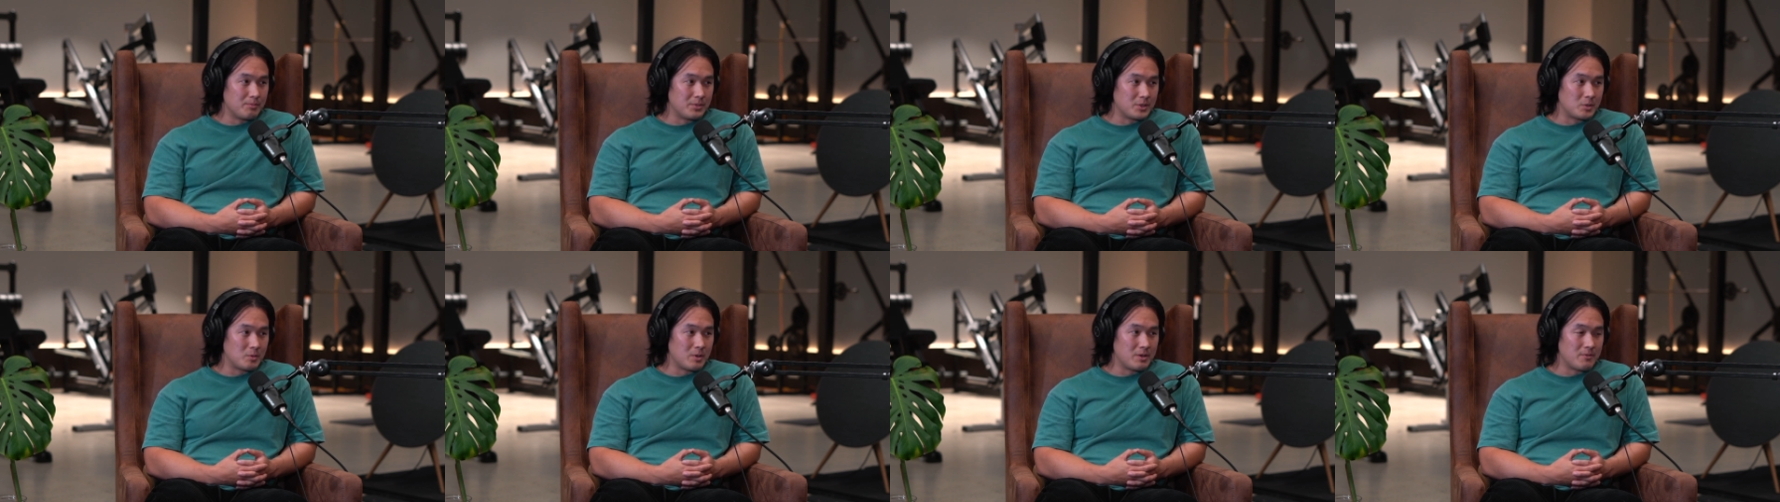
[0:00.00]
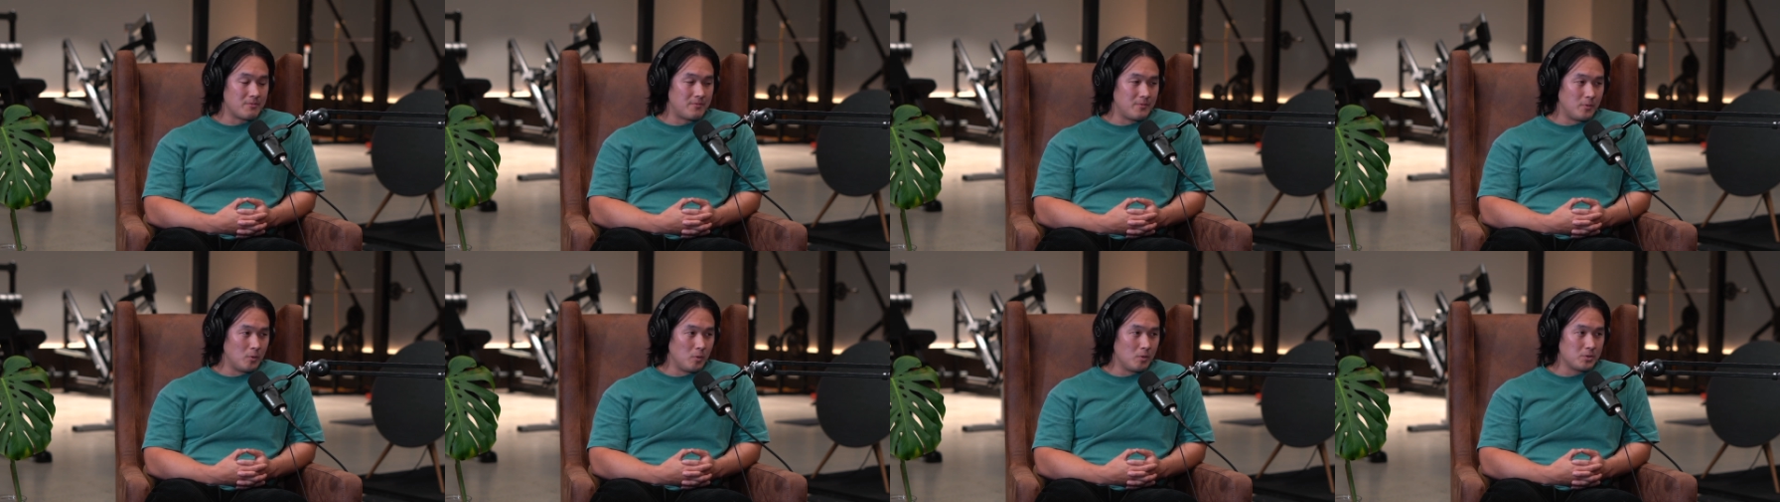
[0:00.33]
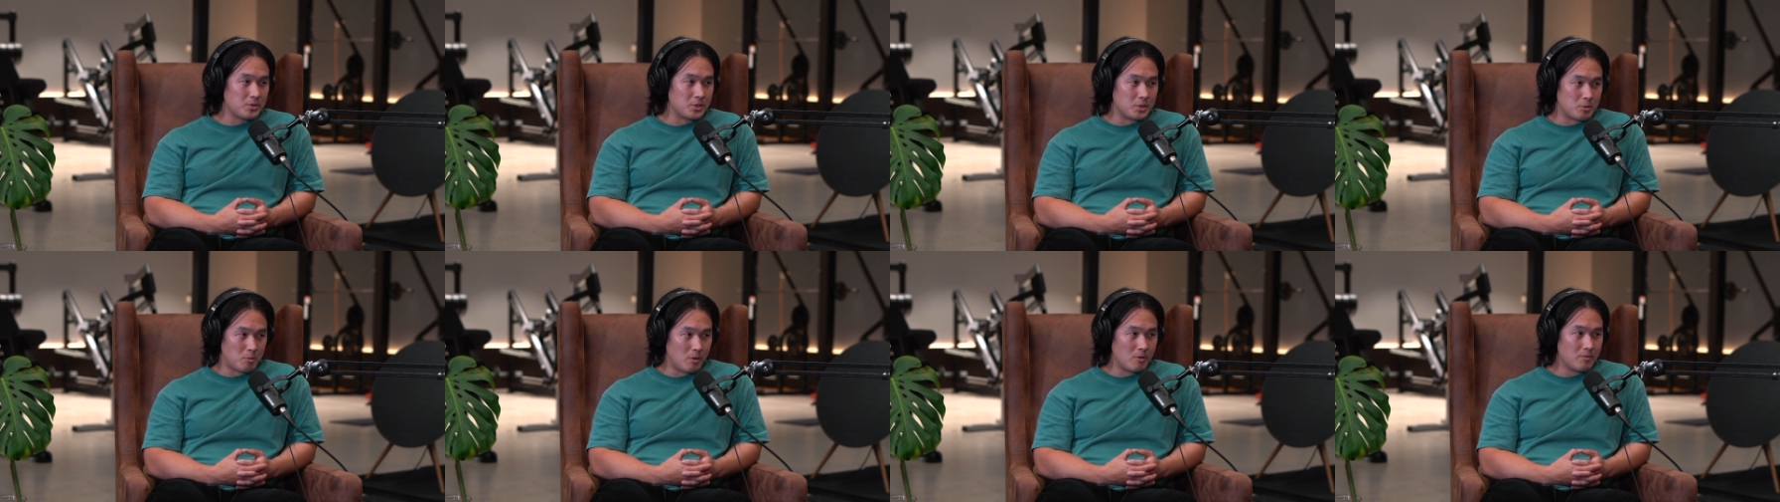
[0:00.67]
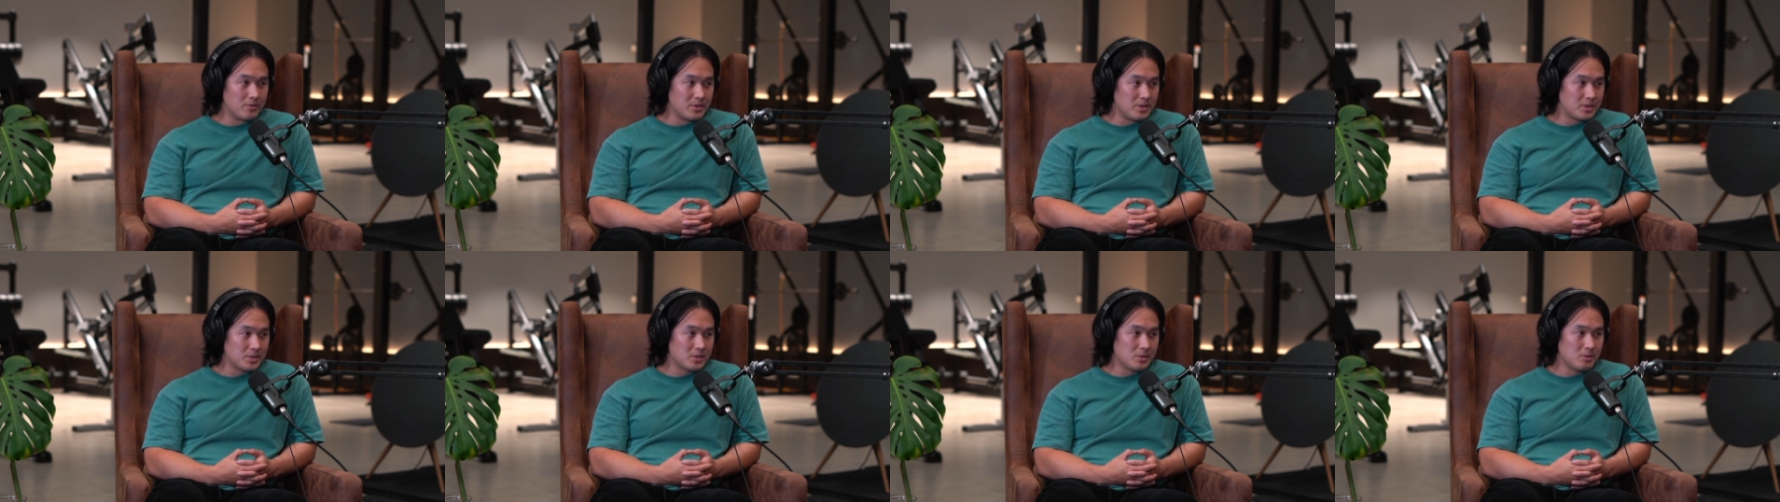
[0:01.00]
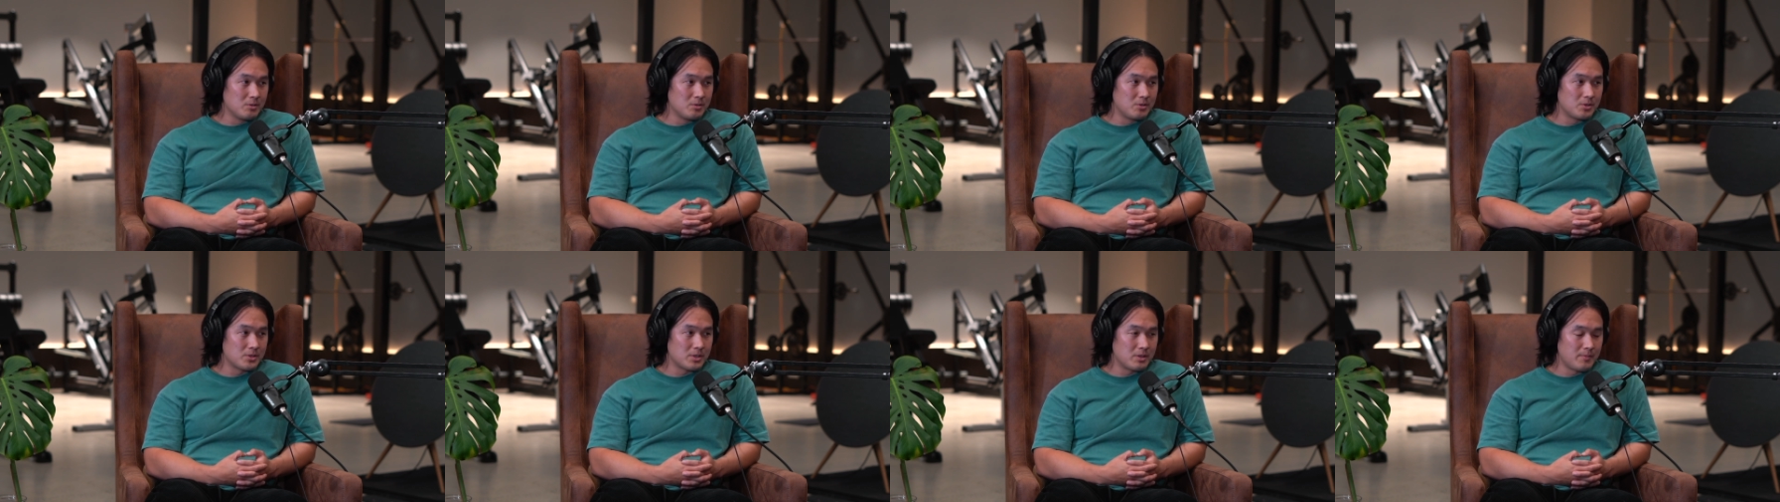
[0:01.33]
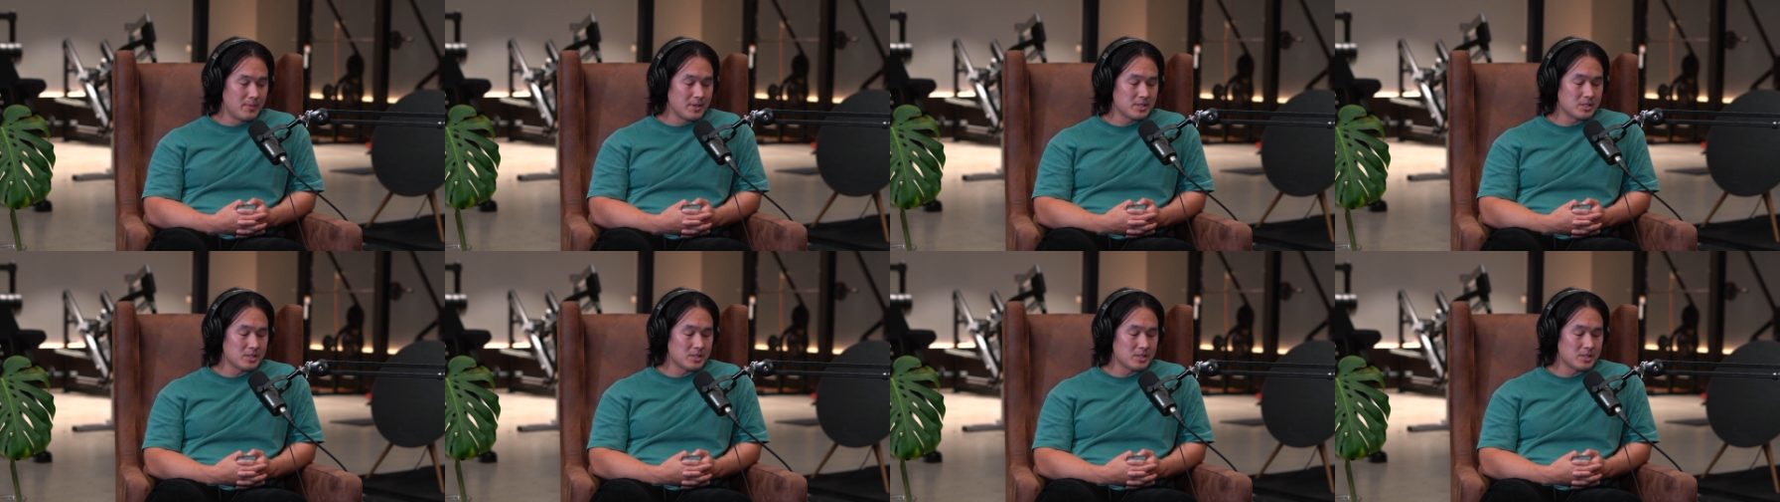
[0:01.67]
between 4 to 12 years old or so,